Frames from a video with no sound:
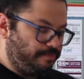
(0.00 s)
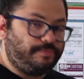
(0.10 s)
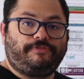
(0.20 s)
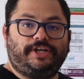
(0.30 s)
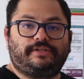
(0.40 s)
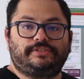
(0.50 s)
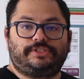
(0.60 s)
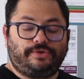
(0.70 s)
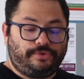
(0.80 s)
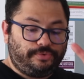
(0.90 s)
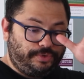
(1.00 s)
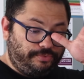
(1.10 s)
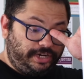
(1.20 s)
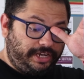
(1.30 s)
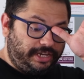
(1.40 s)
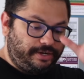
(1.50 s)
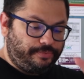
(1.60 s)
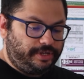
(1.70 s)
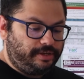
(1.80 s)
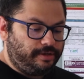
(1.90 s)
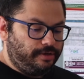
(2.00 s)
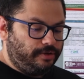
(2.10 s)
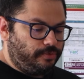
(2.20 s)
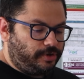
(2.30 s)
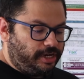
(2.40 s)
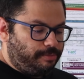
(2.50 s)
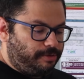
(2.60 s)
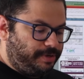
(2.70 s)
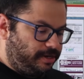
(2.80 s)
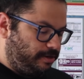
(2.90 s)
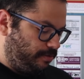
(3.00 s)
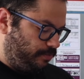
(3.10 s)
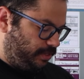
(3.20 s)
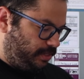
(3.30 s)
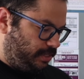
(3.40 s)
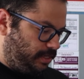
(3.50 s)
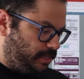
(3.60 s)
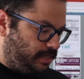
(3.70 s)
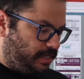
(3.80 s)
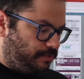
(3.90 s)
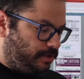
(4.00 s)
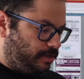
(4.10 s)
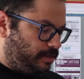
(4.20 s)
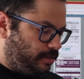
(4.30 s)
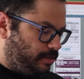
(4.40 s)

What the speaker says: Perfect, so we went ahead and we were able to pair it with the network.